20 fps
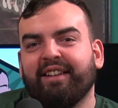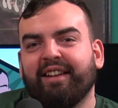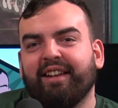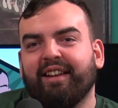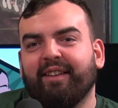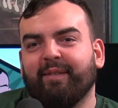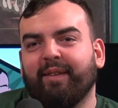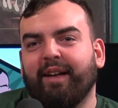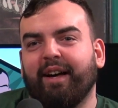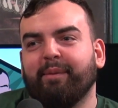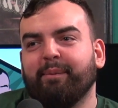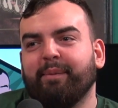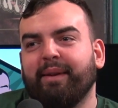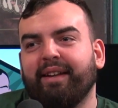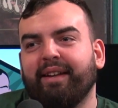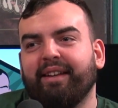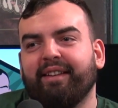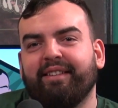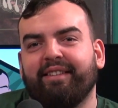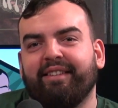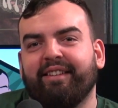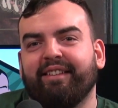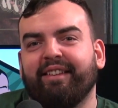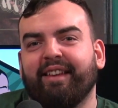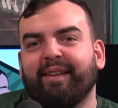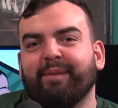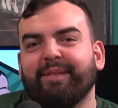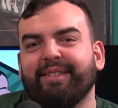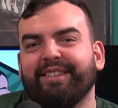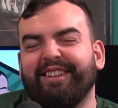What, mate? It's
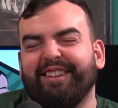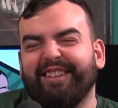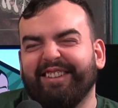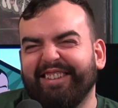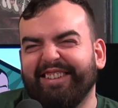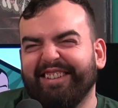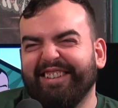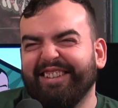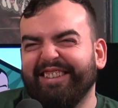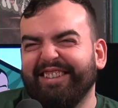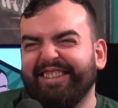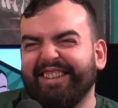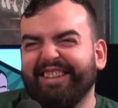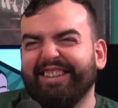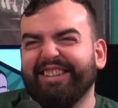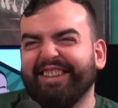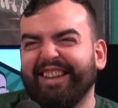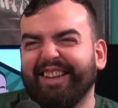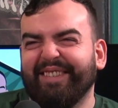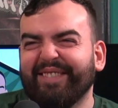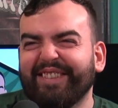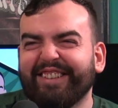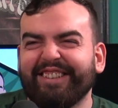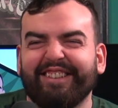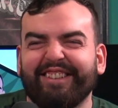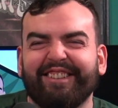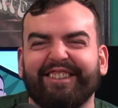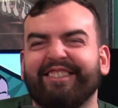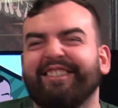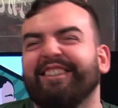December. it's December
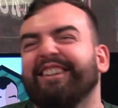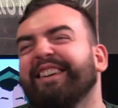there.